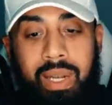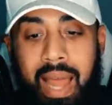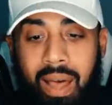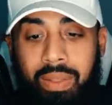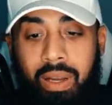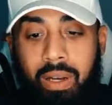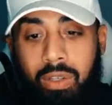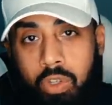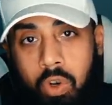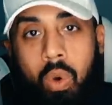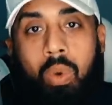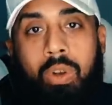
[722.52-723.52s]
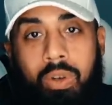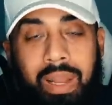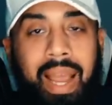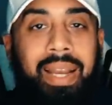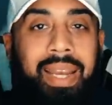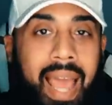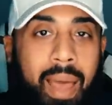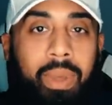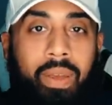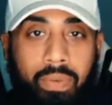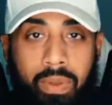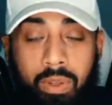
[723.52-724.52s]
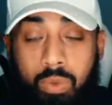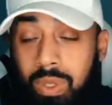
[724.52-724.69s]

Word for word: and how the controller dynamic feels,